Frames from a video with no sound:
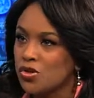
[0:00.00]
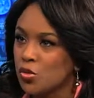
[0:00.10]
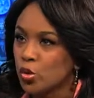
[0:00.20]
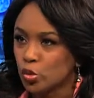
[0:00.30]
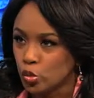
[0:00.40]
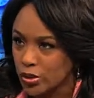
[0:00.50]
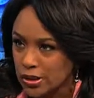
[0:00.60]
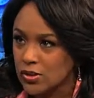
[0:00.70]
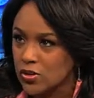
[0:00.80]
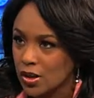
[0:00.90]
you were
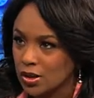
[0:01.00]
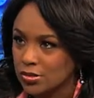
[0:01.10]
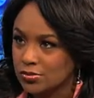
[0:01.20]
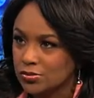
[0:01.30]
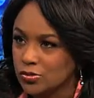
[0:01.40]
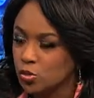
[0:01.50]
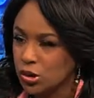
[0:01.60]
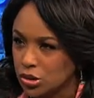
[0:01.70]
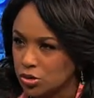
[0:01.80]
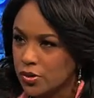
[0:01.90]
really stuck,
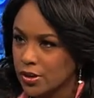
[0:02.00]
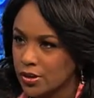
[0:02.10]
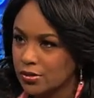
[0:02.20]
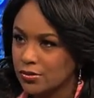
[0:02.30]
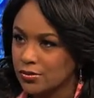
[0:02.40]
what did you think?